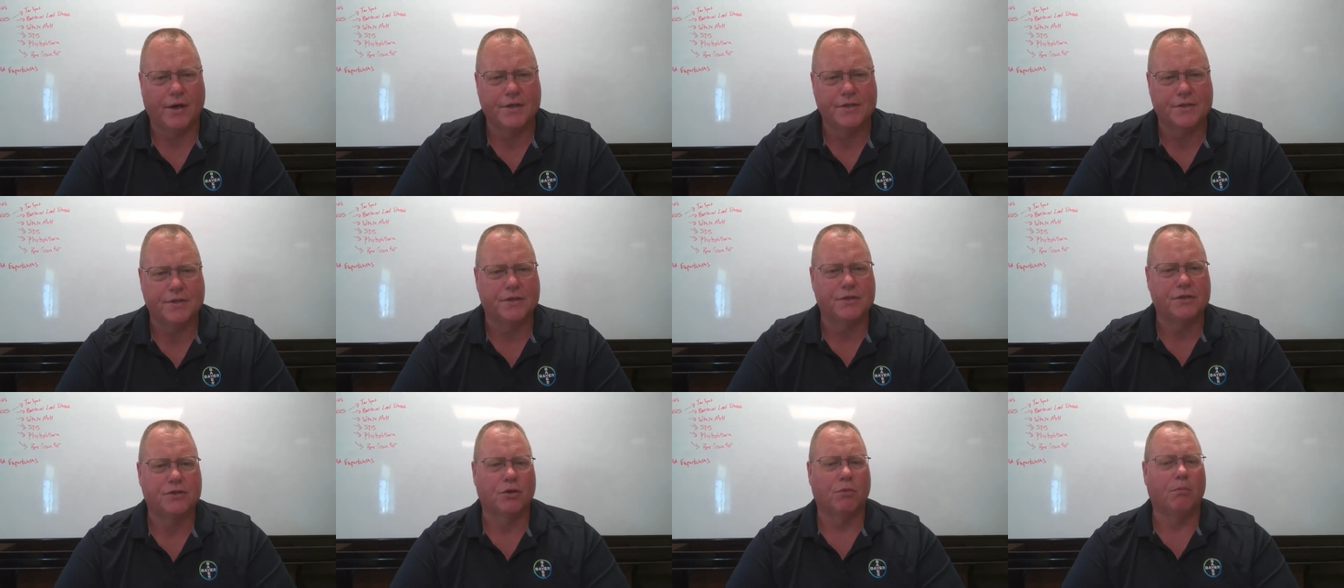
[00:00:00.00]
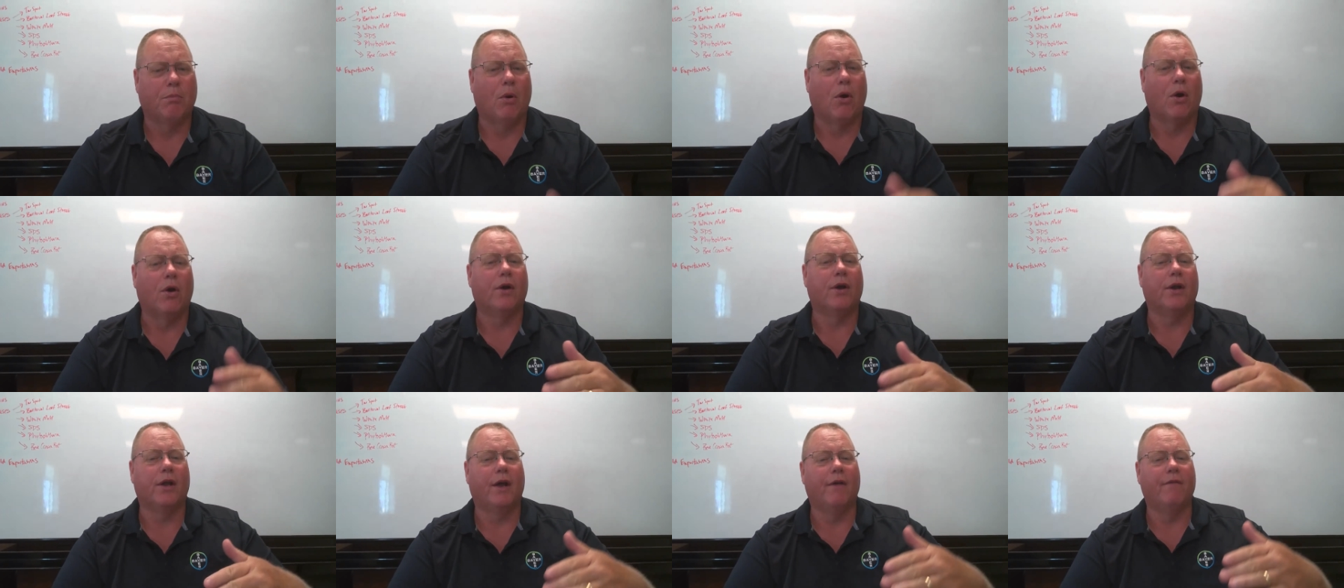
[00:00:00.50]
And so
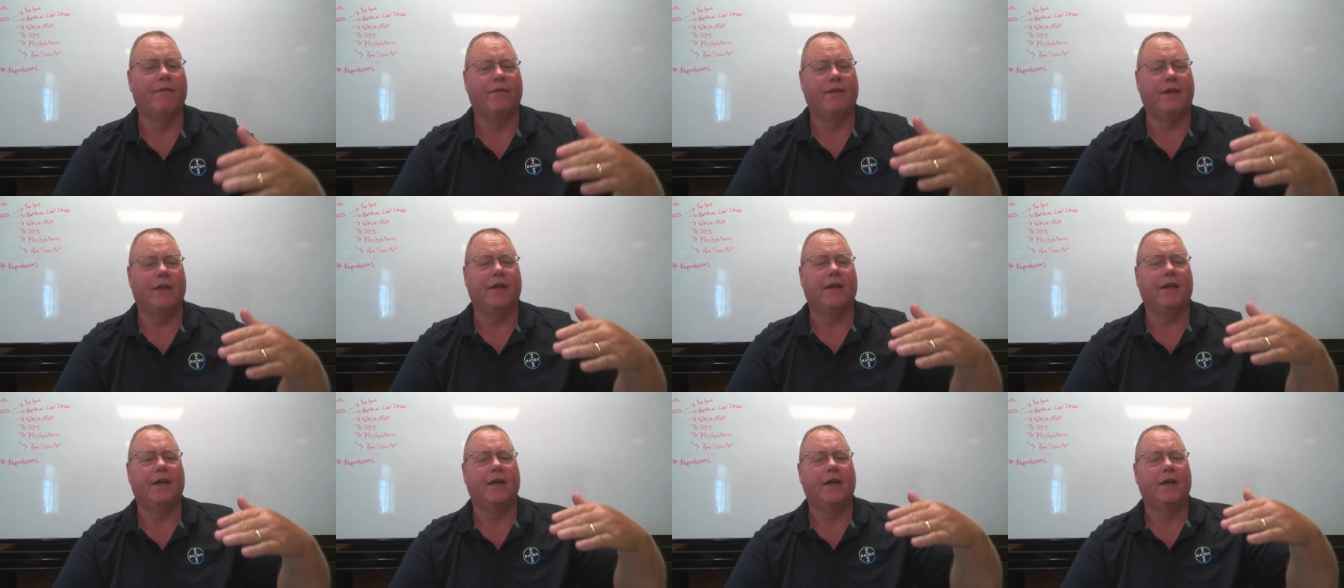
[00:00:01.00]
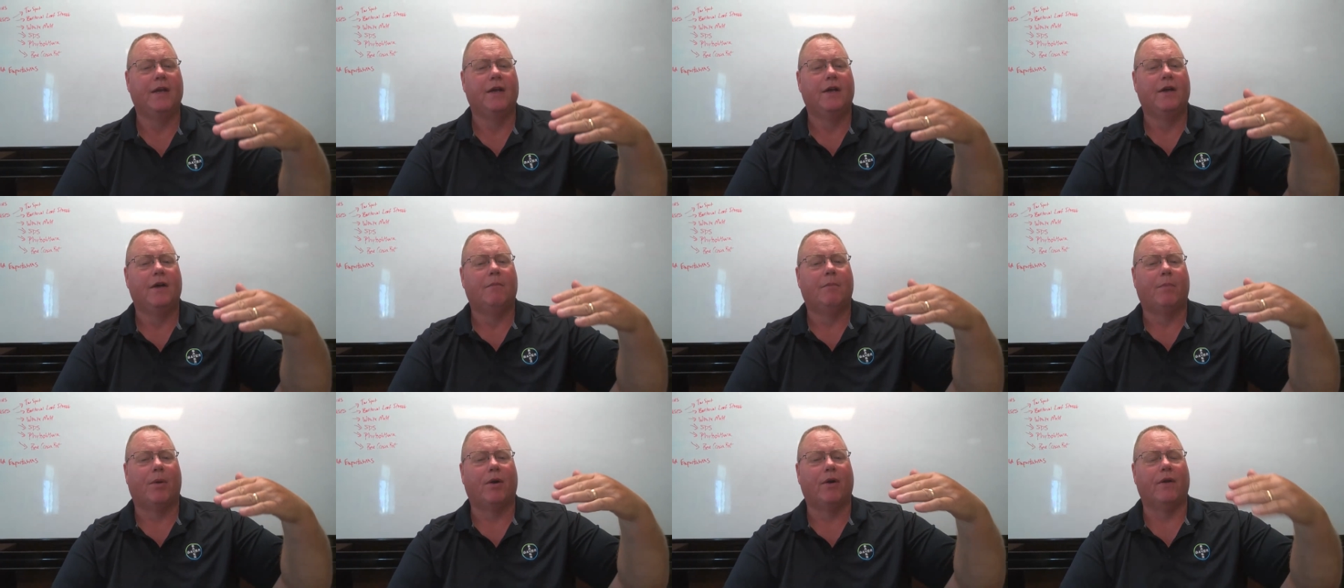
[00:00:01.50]
part of the
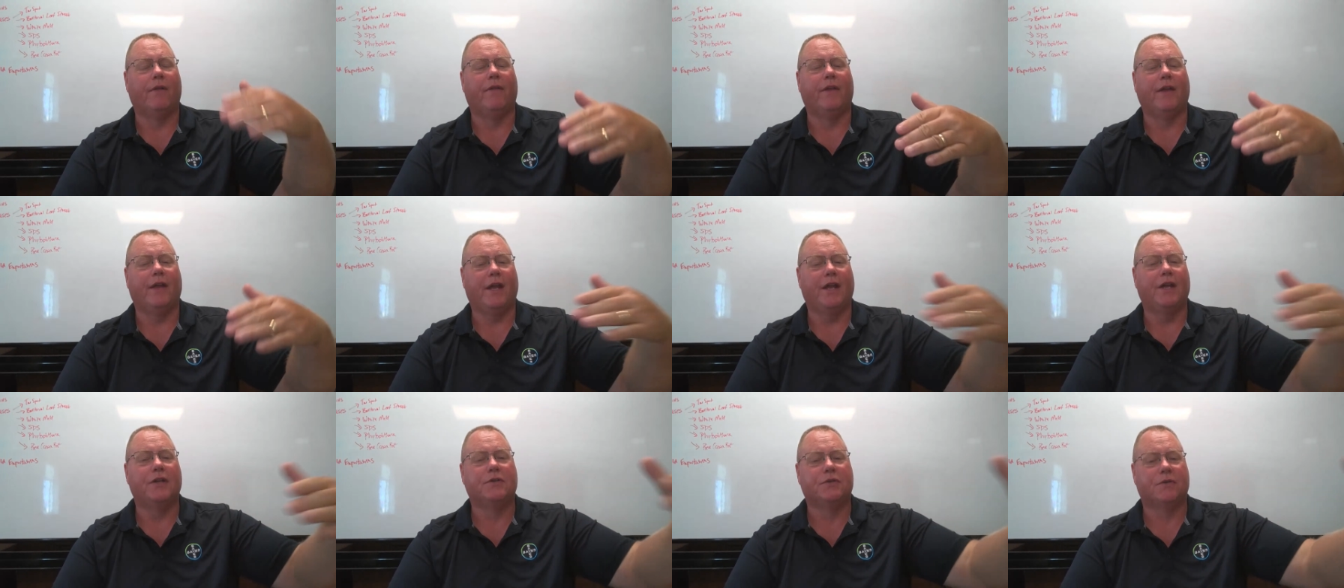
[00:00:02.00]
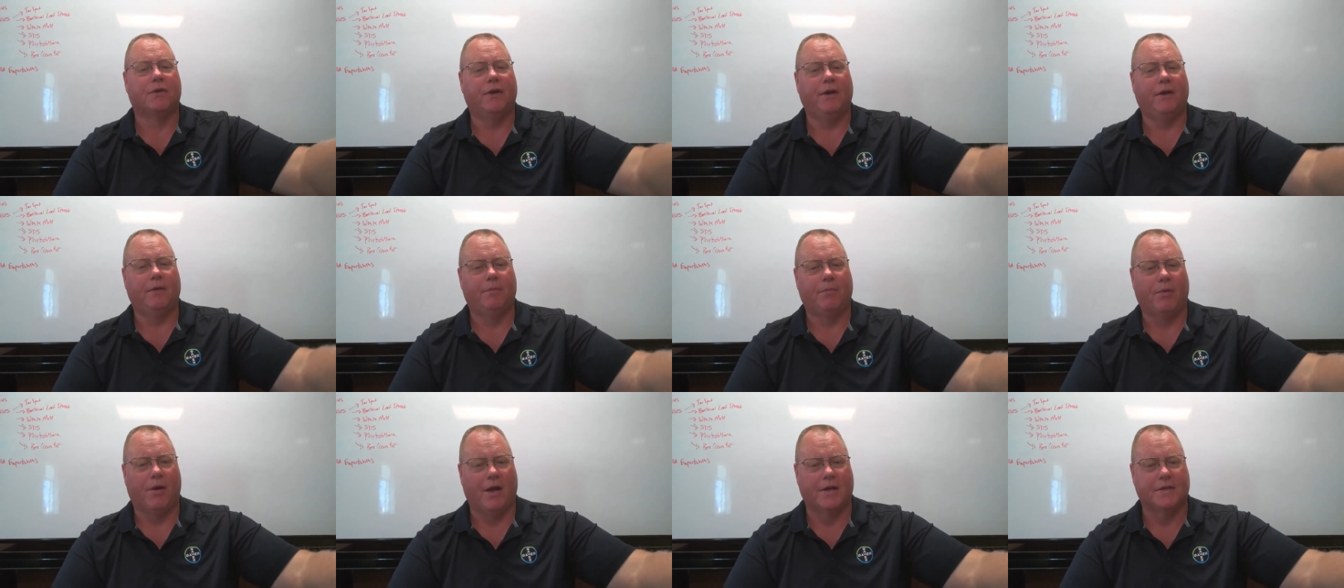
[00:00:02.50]
entry
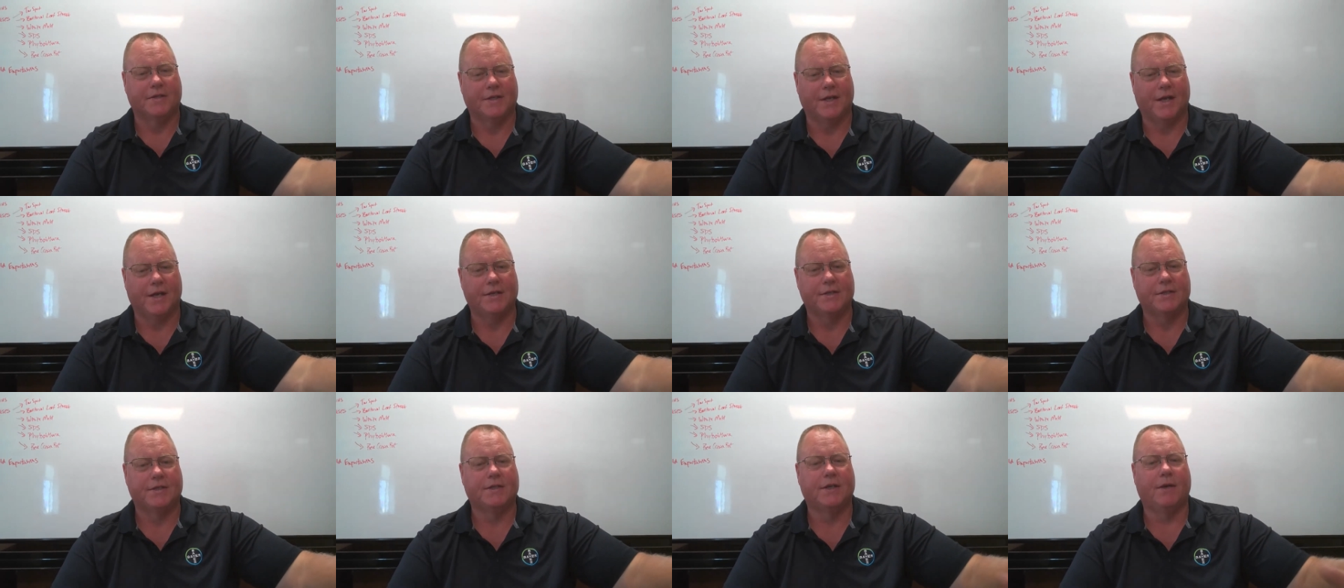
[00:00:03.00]
process,